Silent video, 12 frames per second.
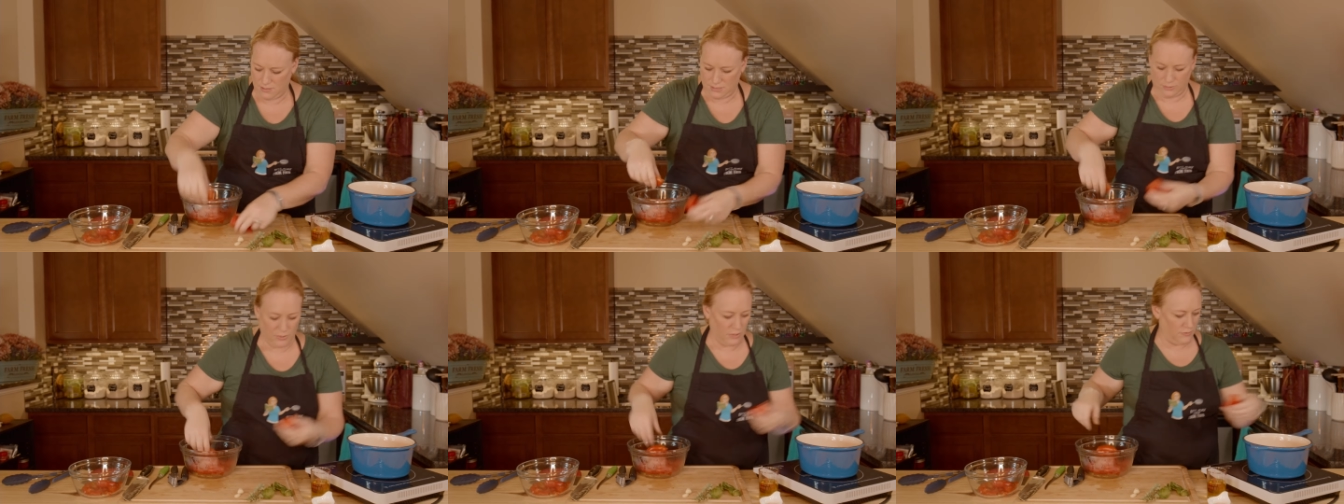
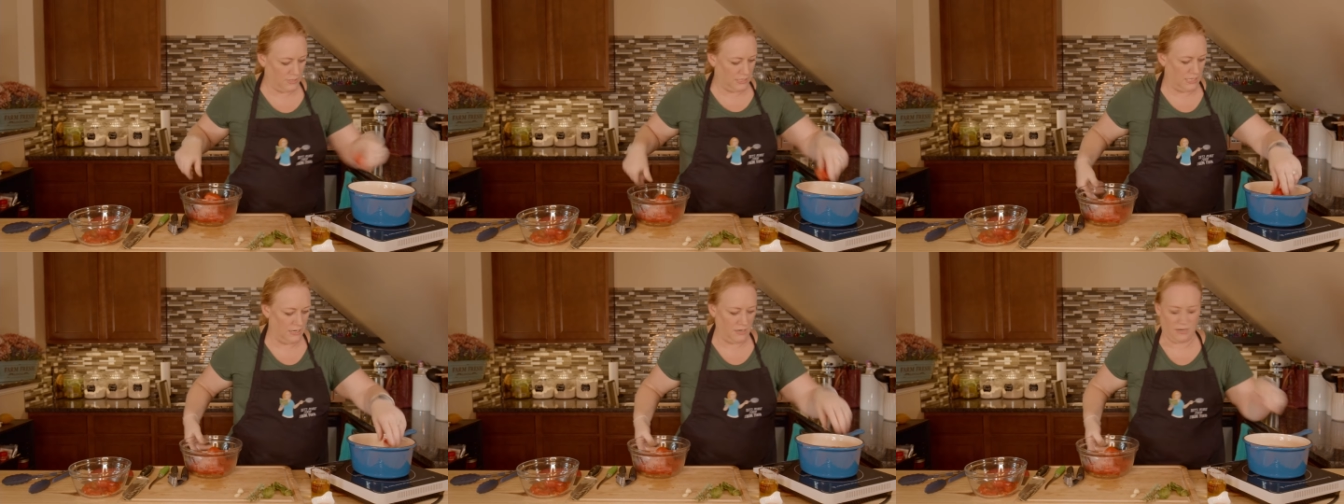This one goes
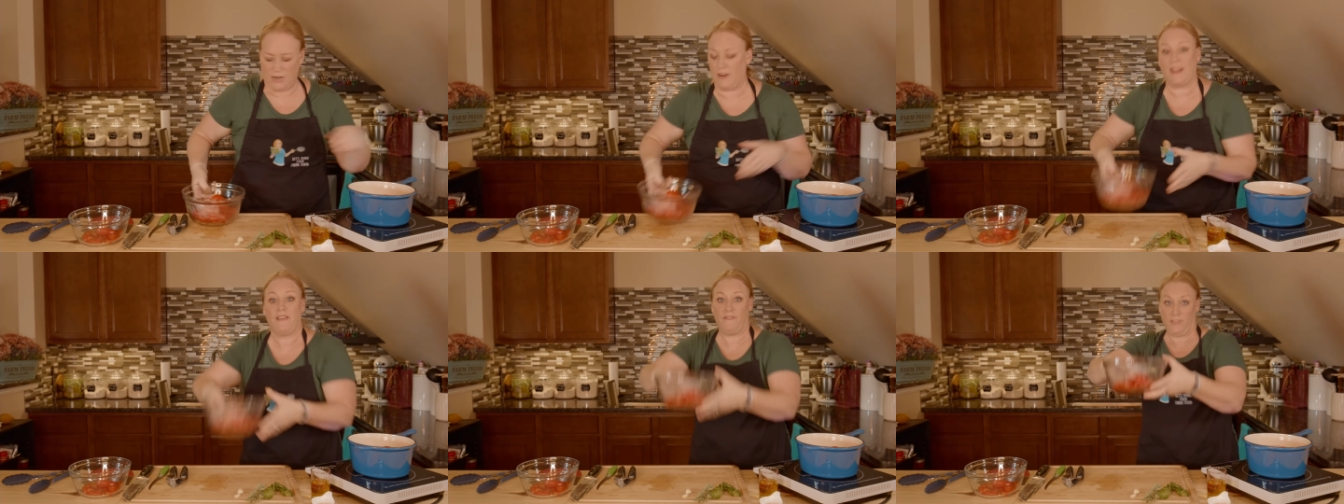in there. All
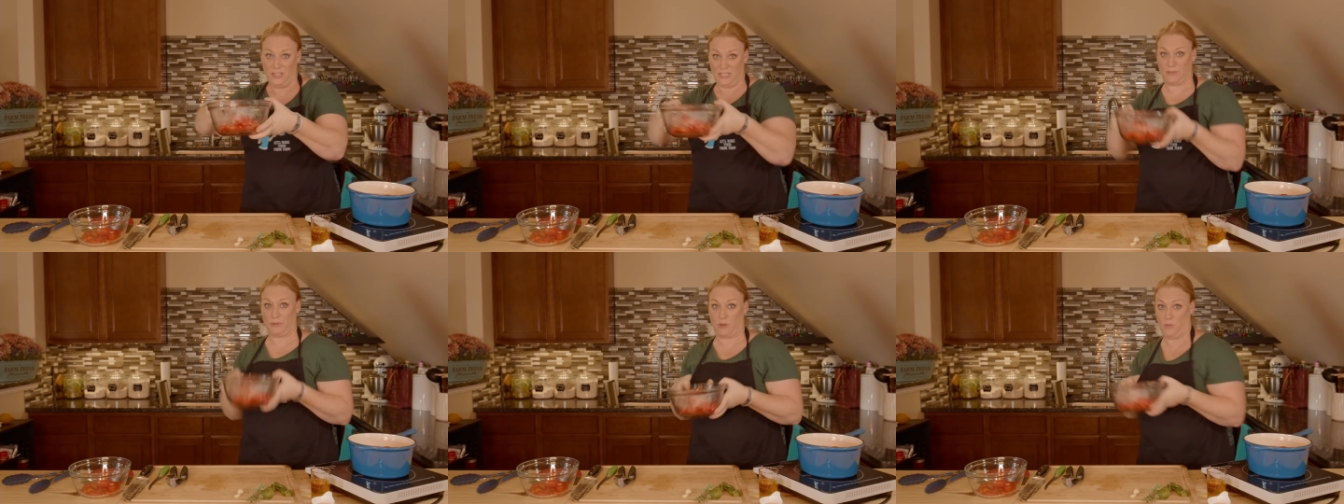right, fill in
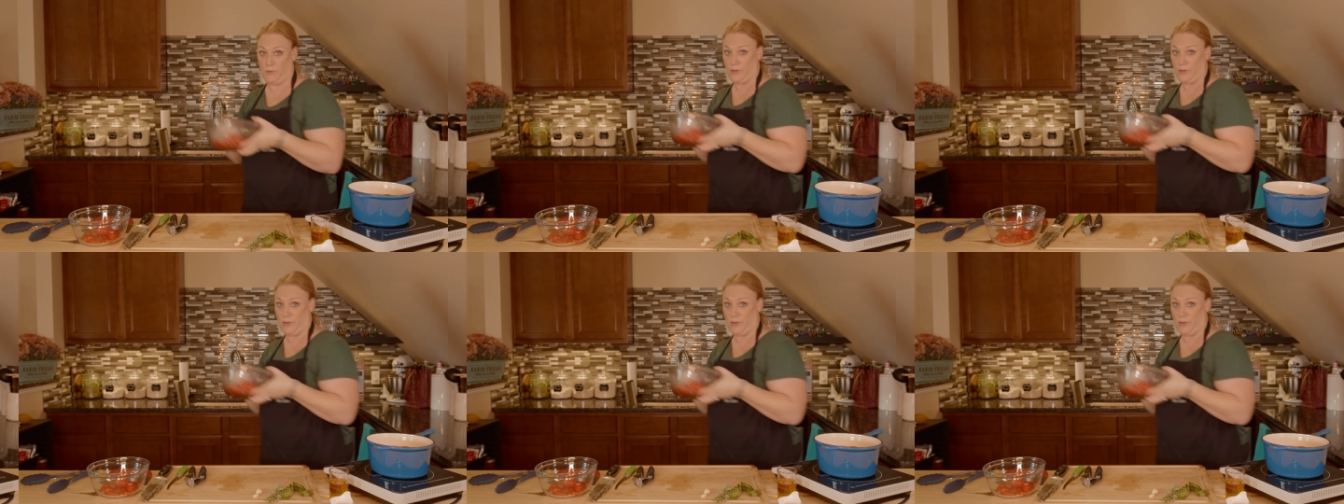this with cold